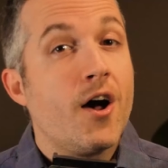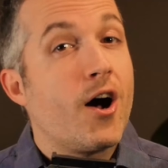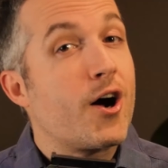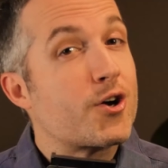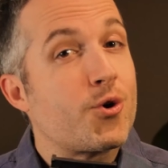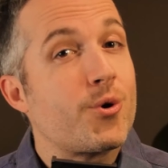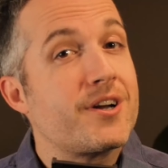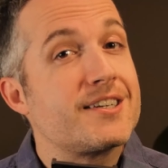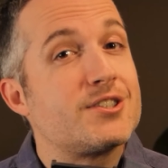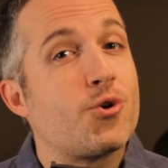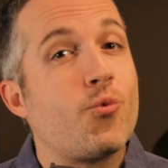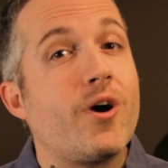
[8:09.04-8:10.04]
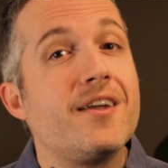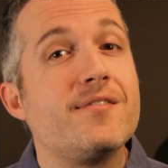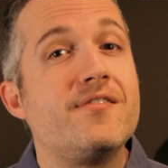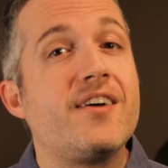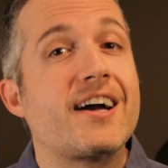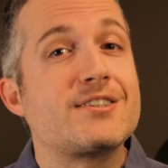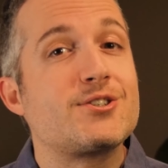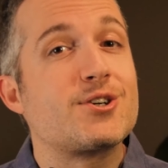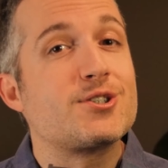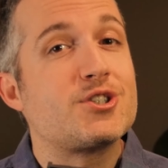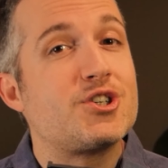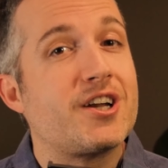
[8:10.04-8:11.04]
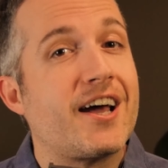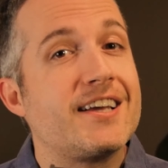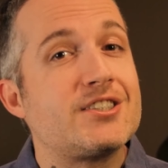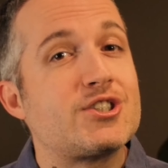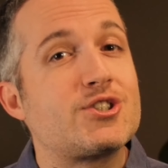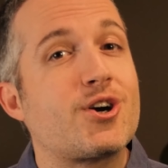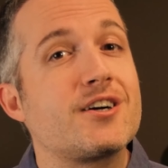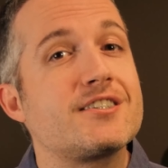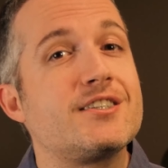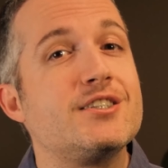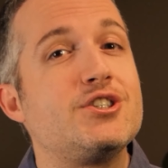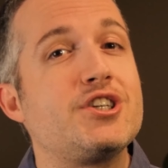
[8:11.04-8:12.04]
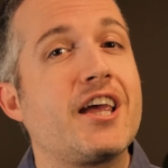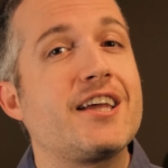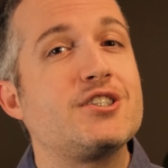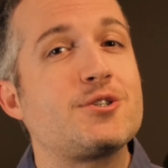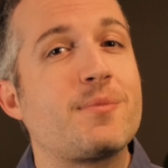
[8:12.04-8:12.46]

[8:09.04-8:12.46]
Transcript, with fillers: According to what vector should I start to change